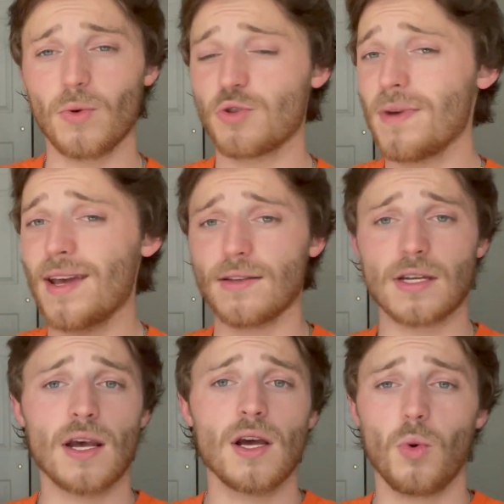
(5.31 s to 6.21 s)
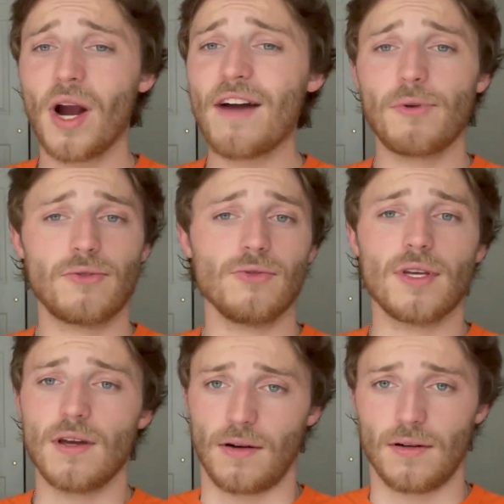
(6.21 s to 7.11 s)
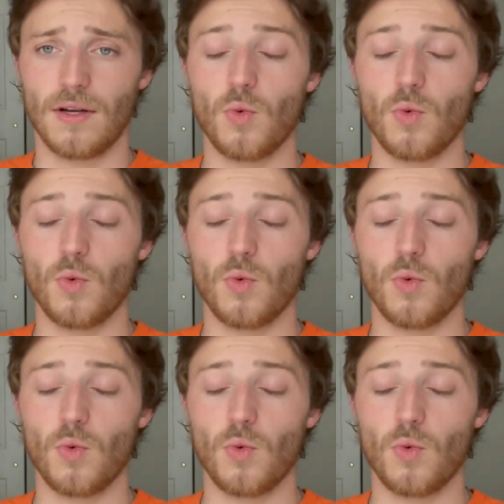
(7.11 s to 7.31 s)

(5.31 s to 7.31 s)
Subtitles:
which means we're halfway through the year,